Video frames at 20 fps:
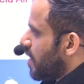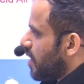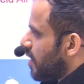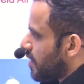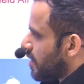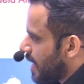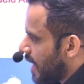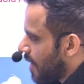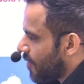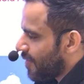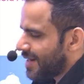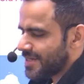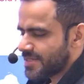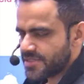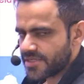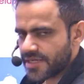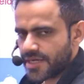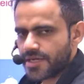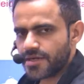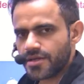Now
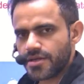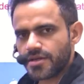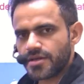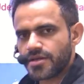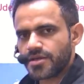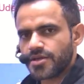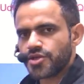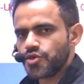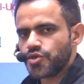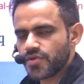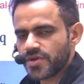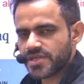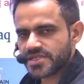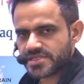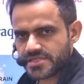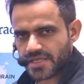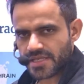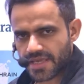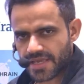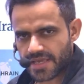understand,
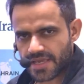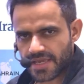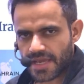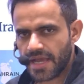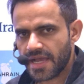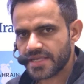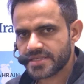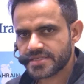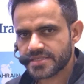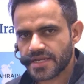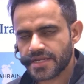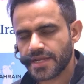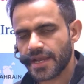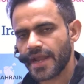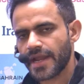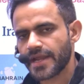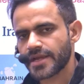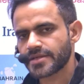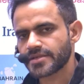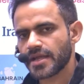USA has
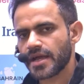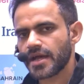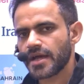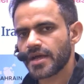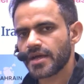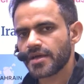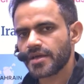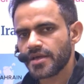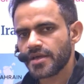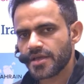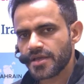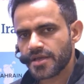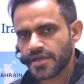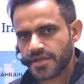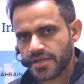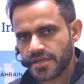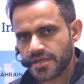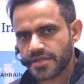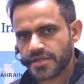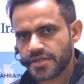attacked the
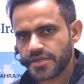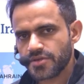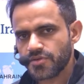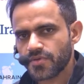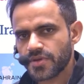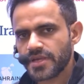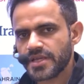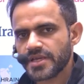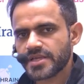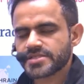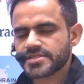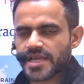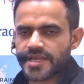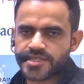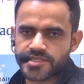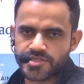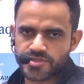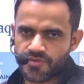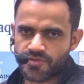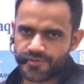nuclear
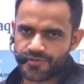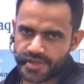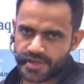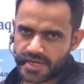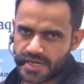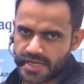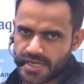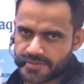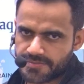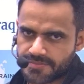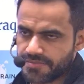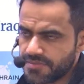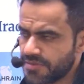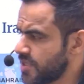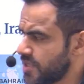sites of Iran.